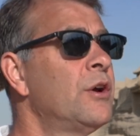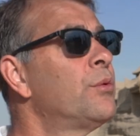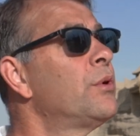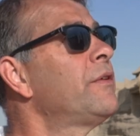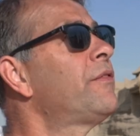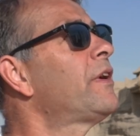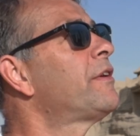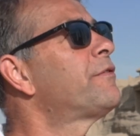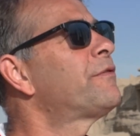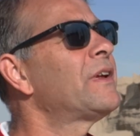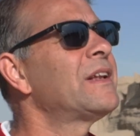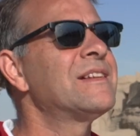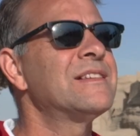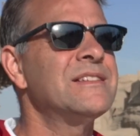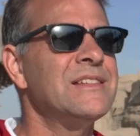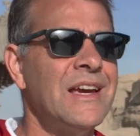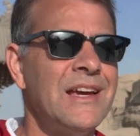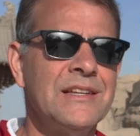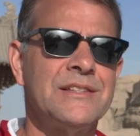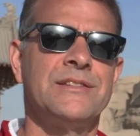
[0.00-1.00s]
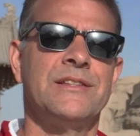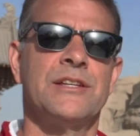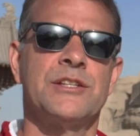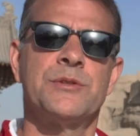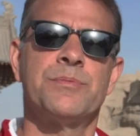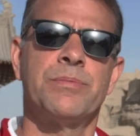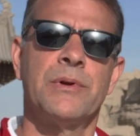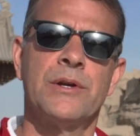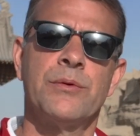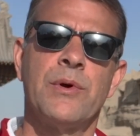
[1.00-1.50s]
We've had fantastic
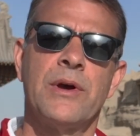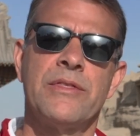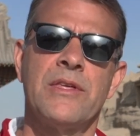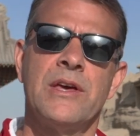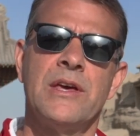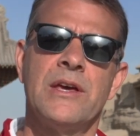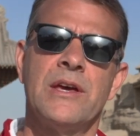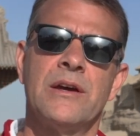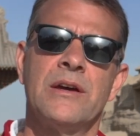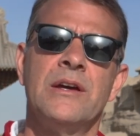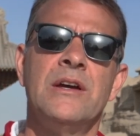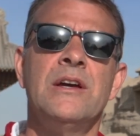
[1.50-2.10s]
spring weather here.